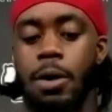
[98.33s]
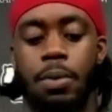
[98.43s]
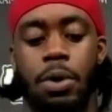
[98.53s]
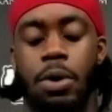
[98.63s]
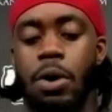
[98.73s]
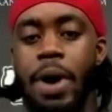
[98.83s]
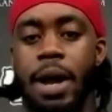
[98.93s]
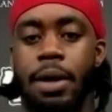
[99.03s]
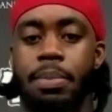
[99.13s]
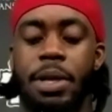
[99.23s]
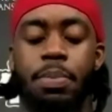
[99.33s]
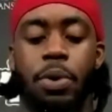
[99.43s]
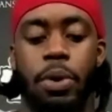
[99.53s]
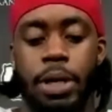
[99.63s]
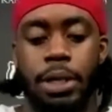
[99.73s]
we're going to ride it, be
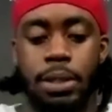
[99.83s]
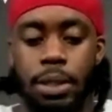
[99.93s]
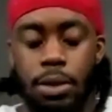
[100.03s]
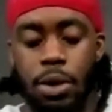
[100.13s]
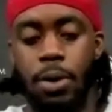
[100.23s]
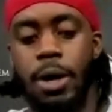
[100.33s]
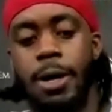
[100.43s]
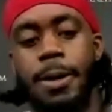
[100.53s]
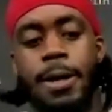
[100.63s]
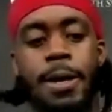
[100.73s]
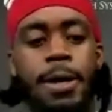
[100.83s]
poised. You know,